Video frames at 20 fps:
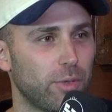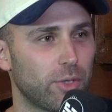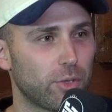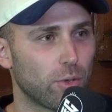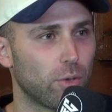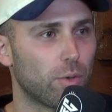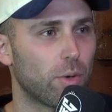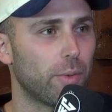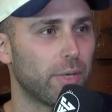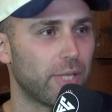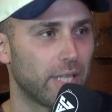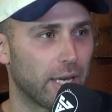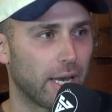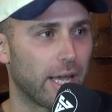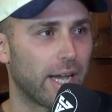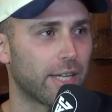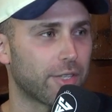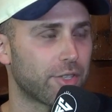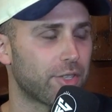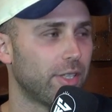we saw what we did
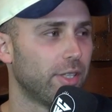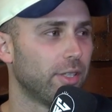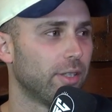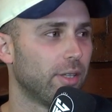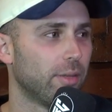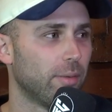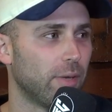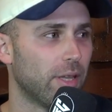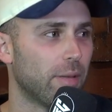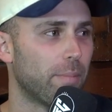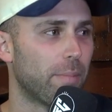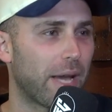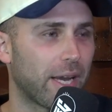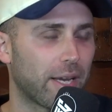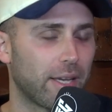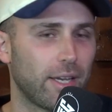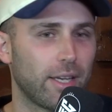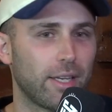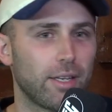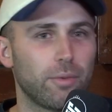last year in the, yeah. in the
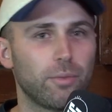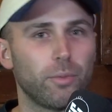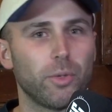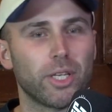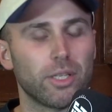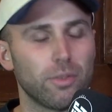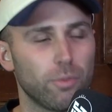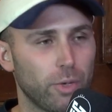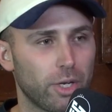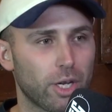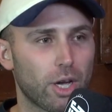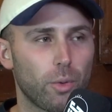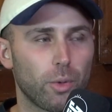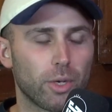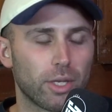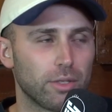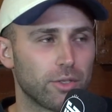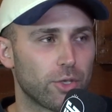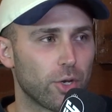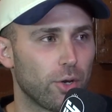back end and we, we know
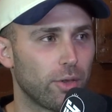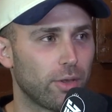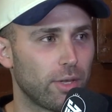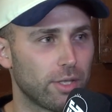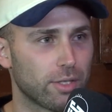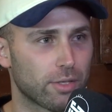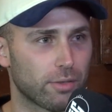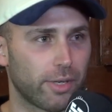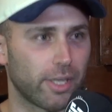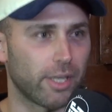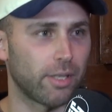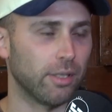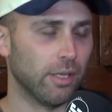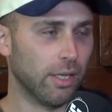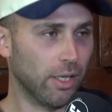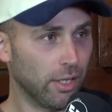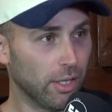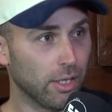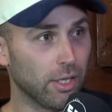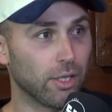we can turn things around
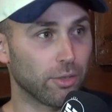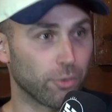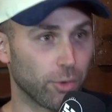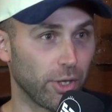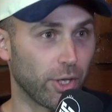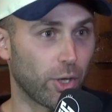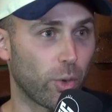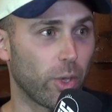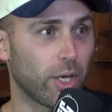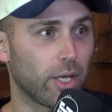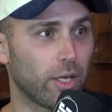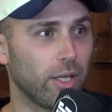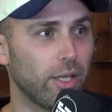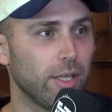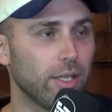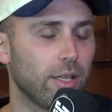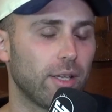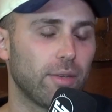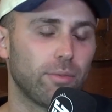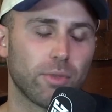really
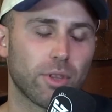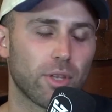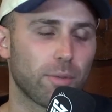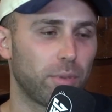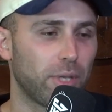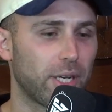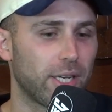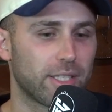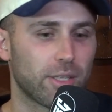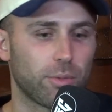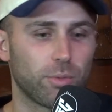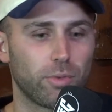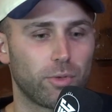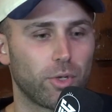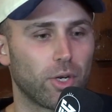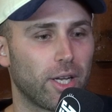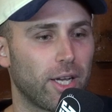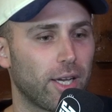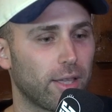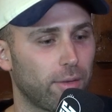quickly. And then with the players that we've
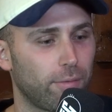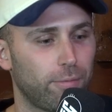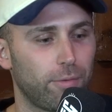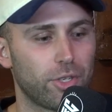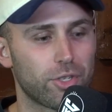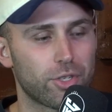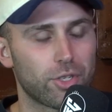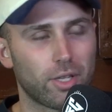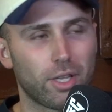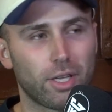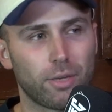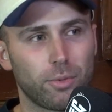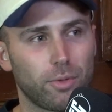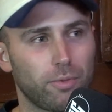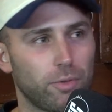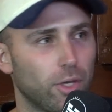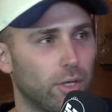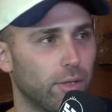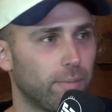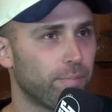got out, the fixture that
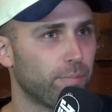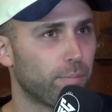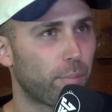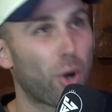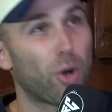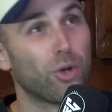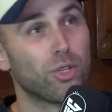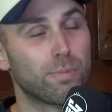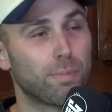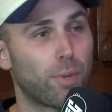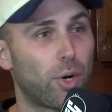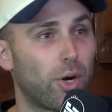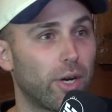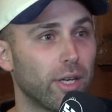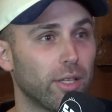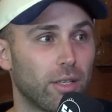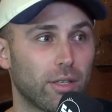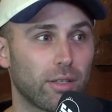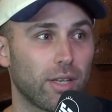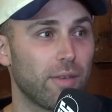we've got post
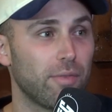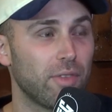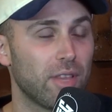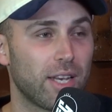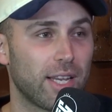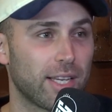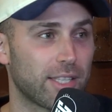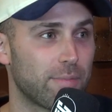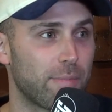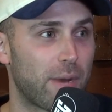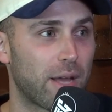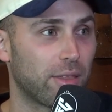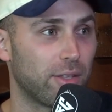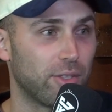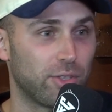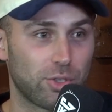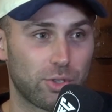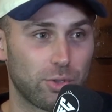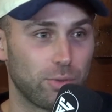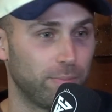buy, like even the next month
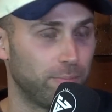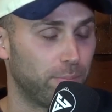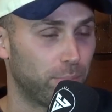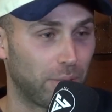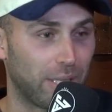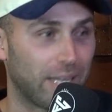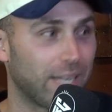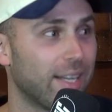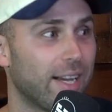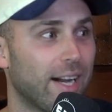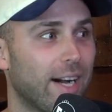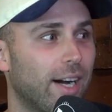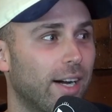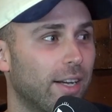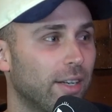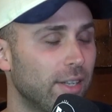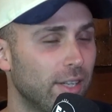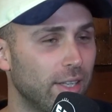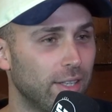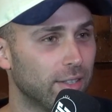is still bloody
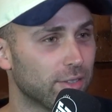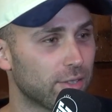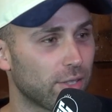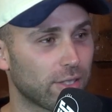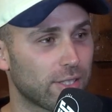hard. Yeah. It's